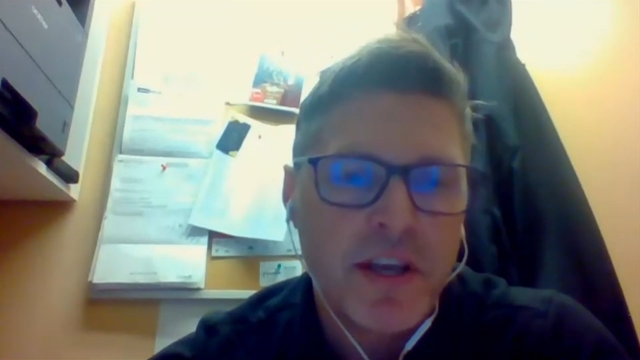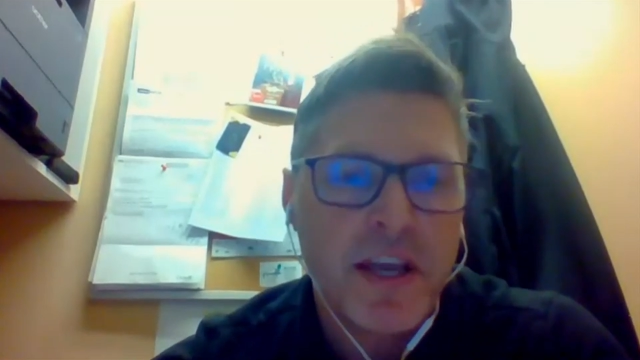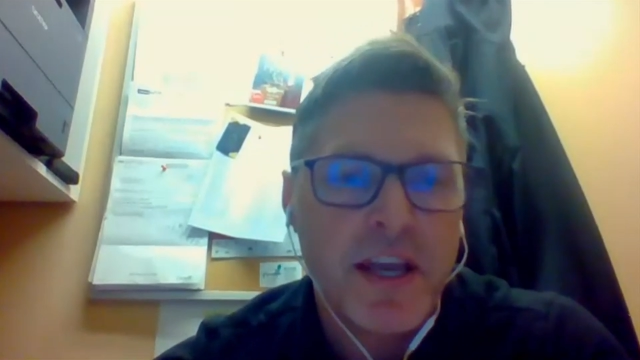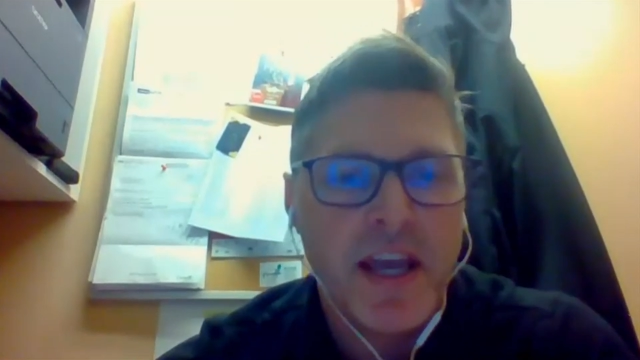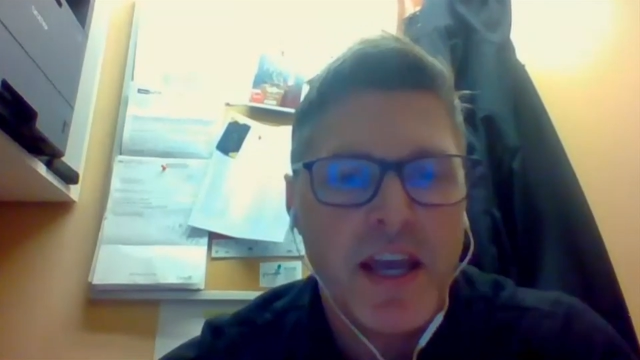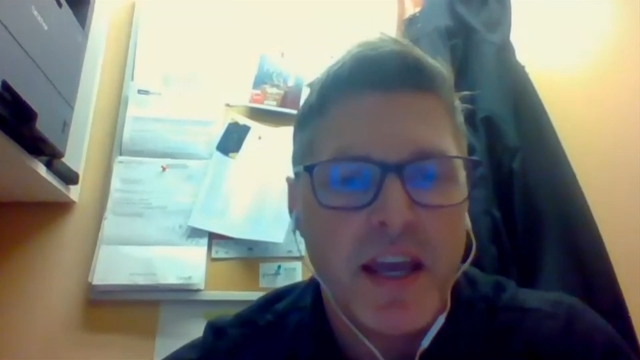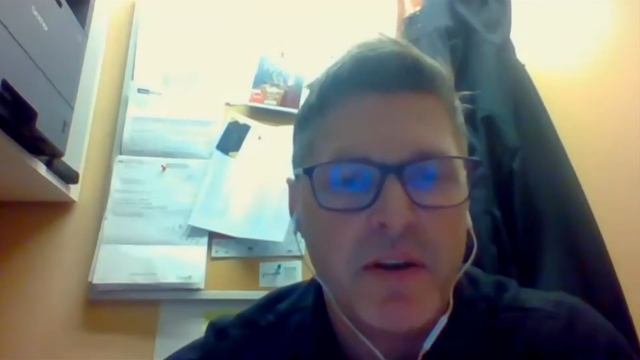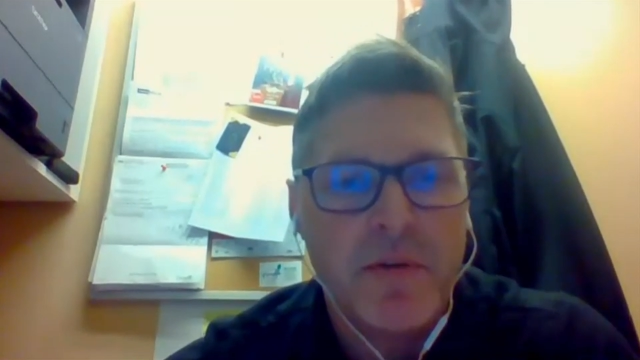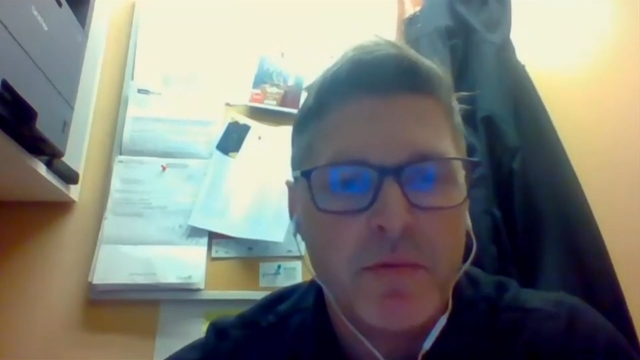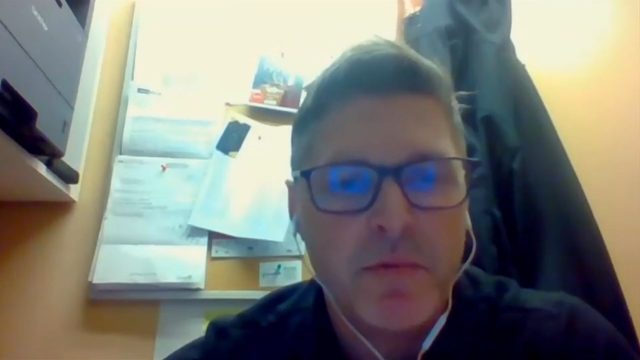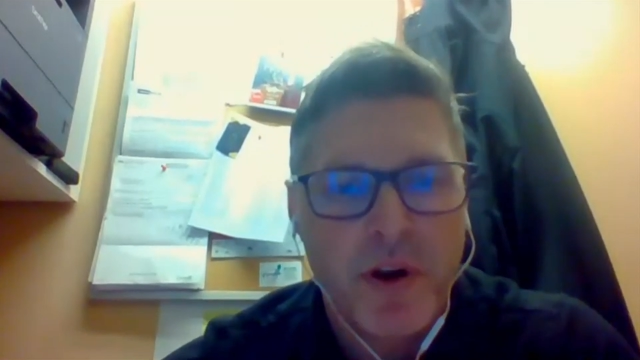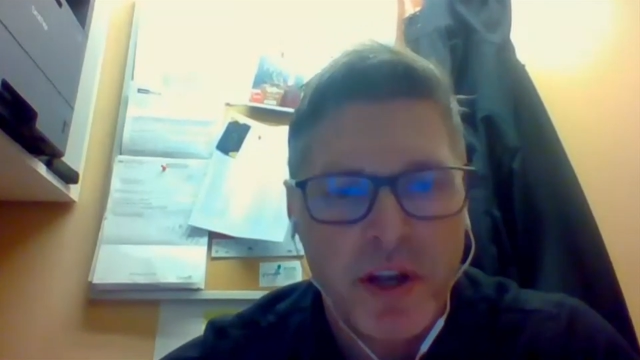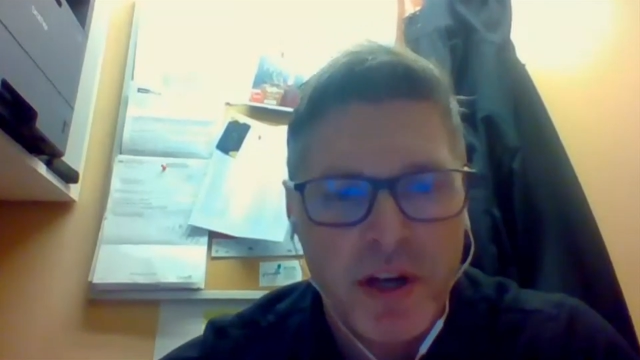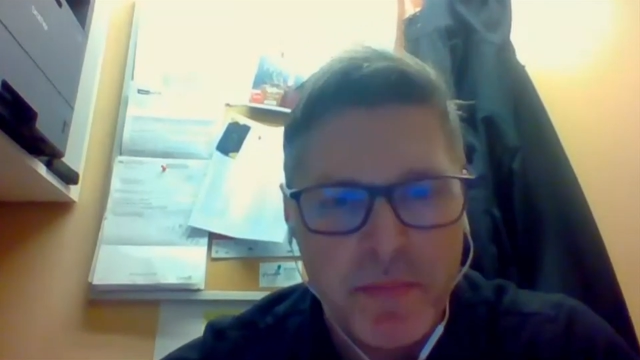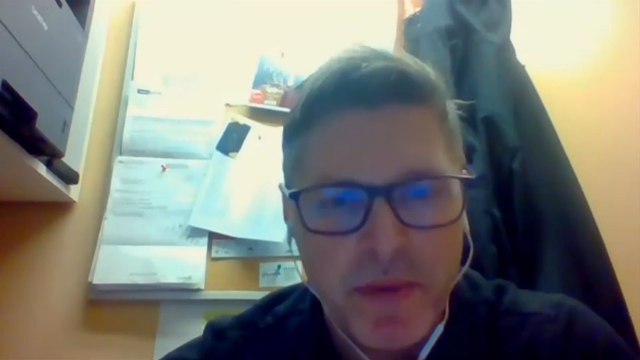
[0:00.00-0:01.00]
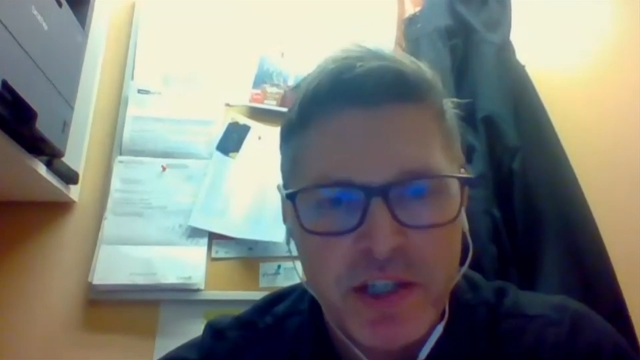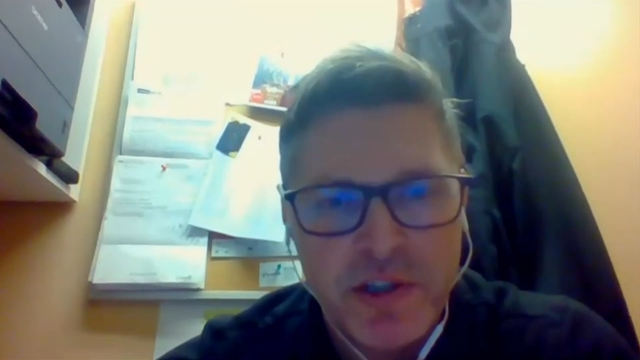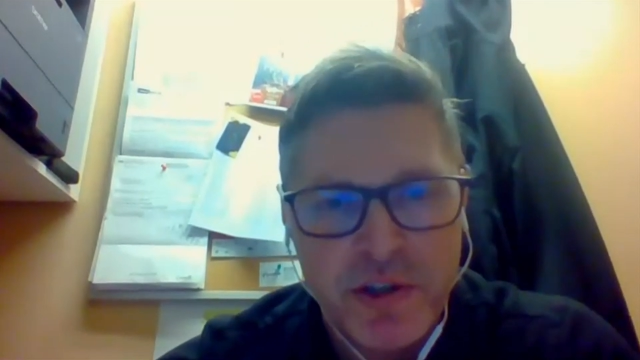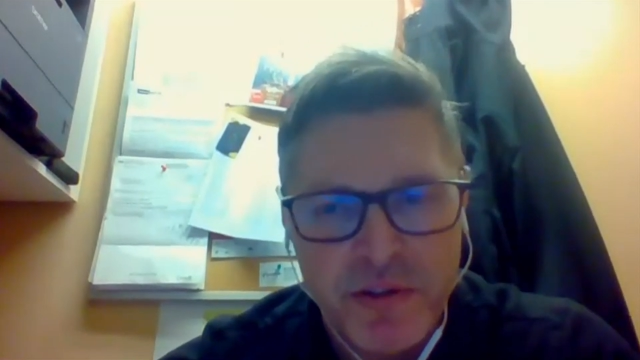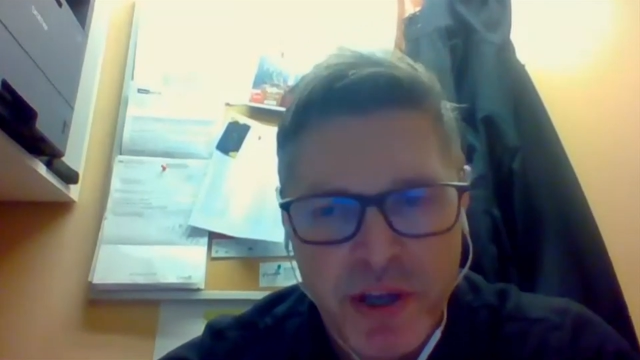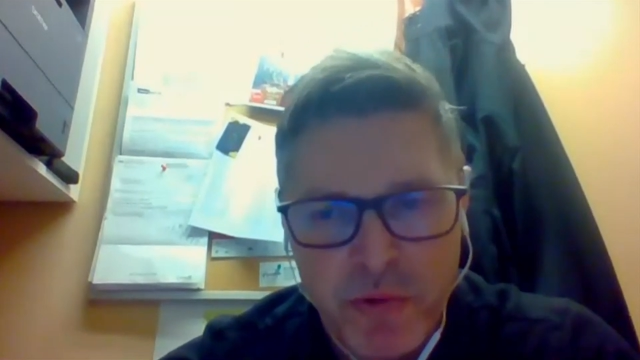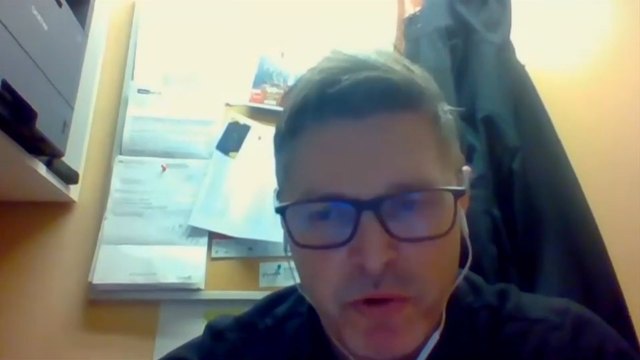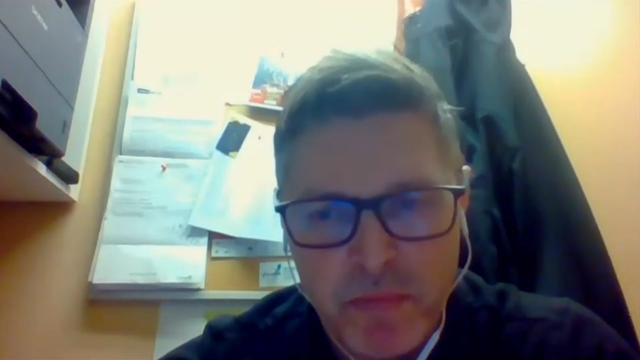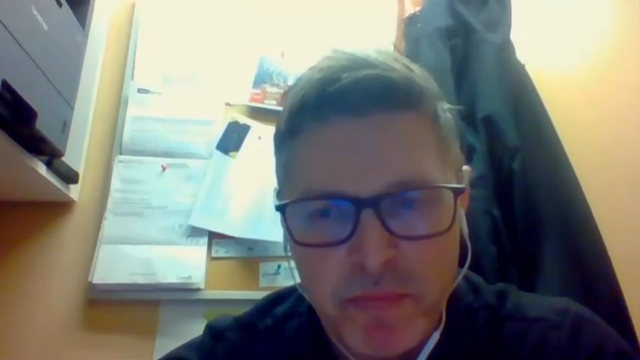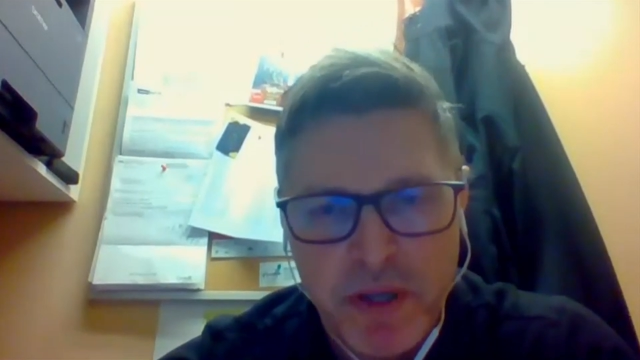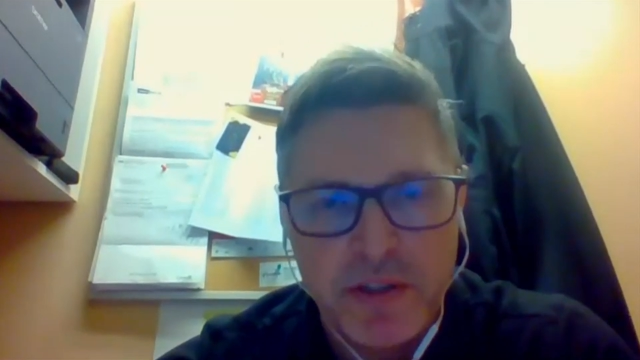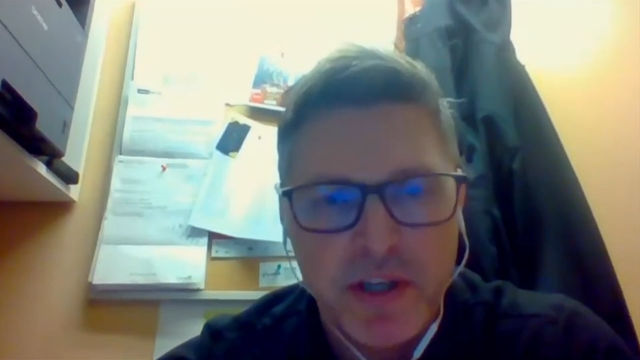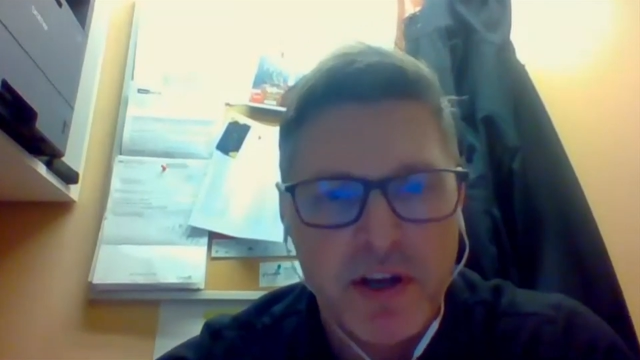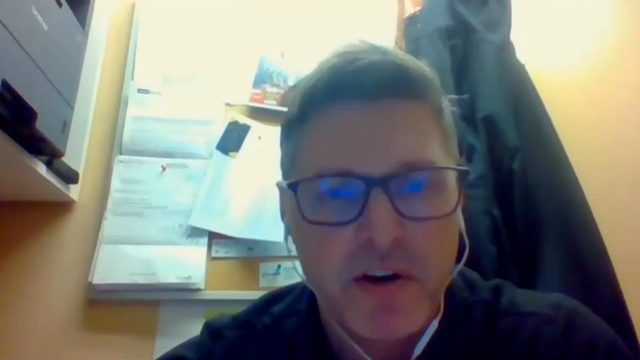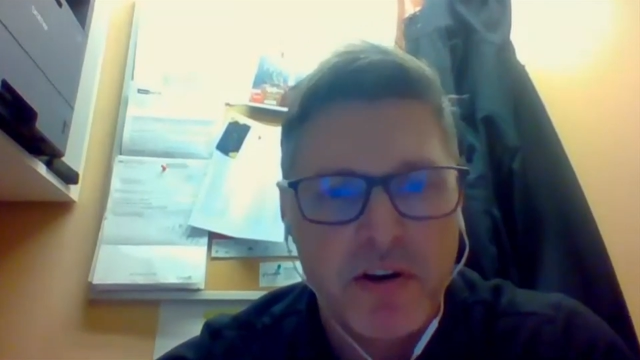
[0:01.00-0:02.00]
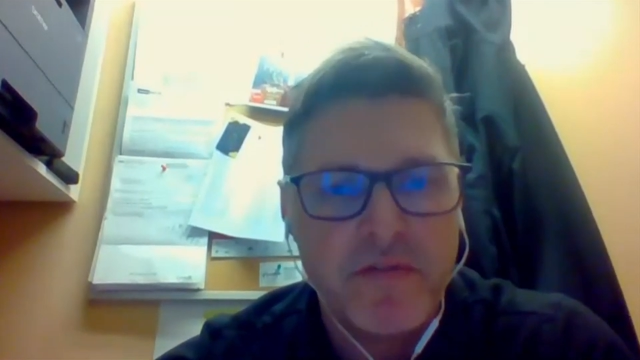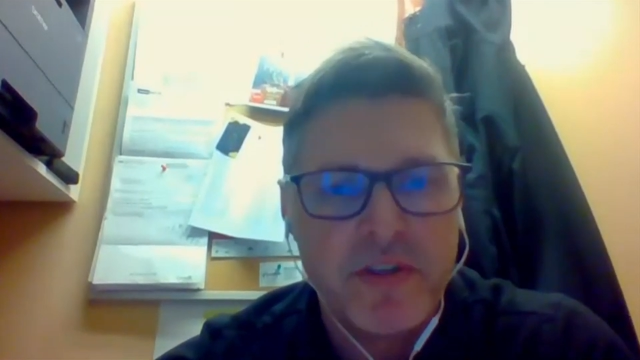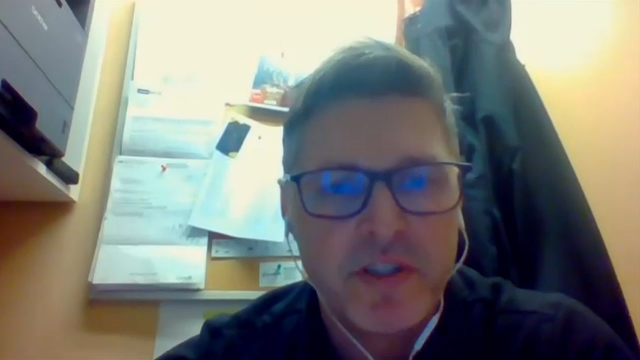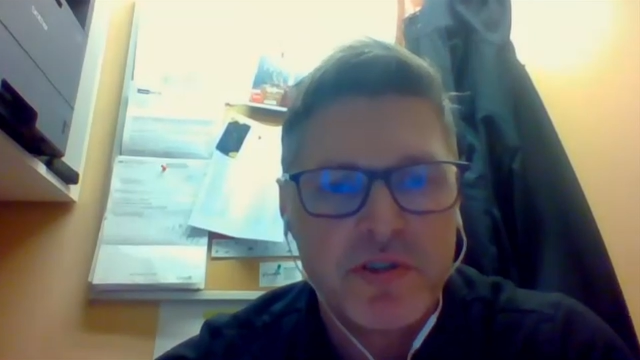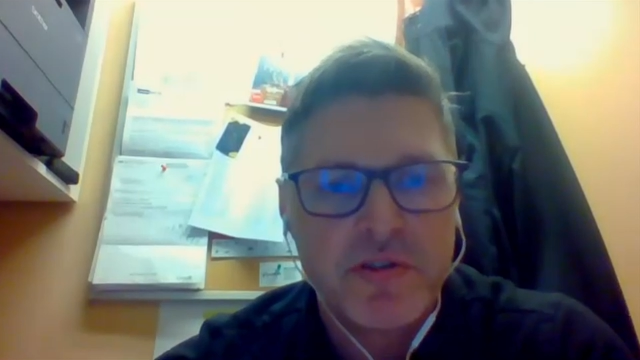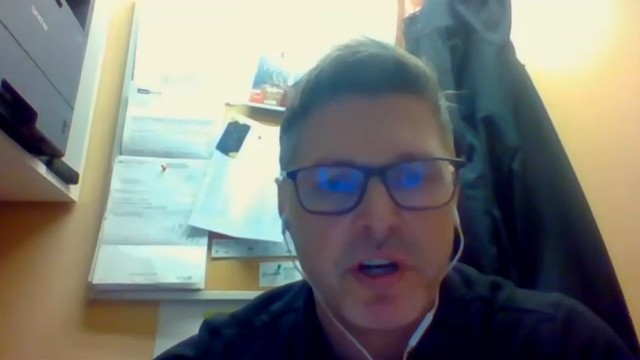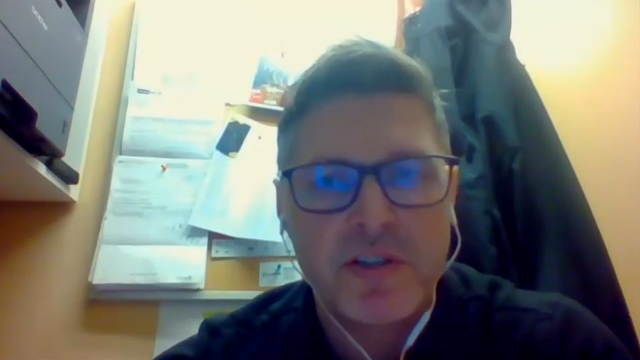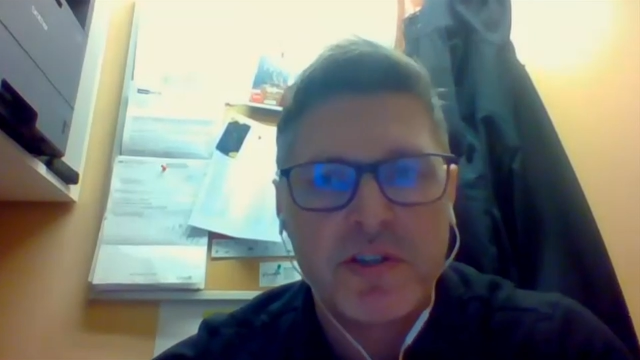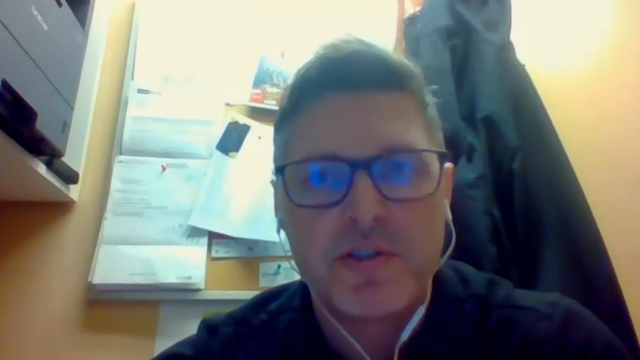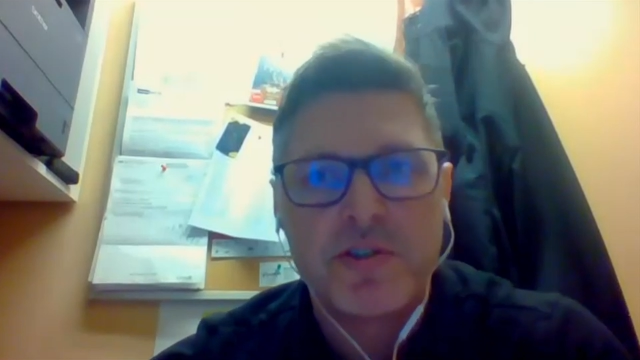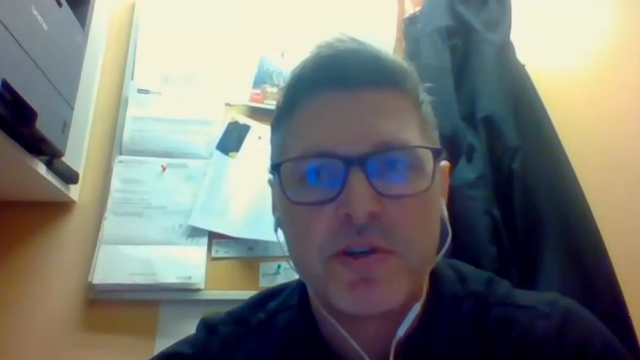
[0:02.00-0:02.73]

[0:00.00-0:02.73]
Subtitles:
and we're going to make sure that we're building our infrastructure.